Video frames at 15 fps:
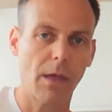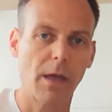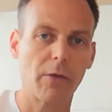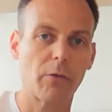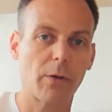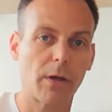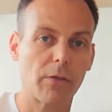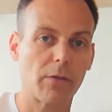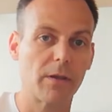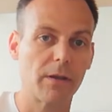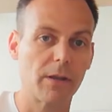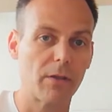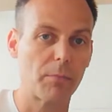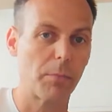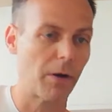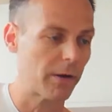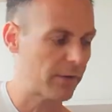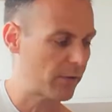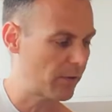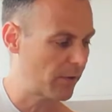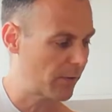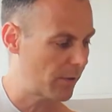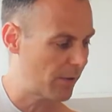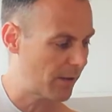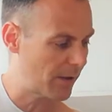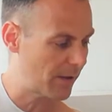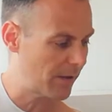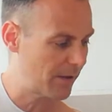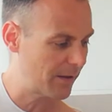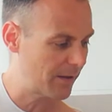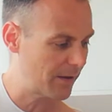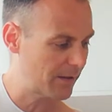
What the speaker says: As you can see, this part is still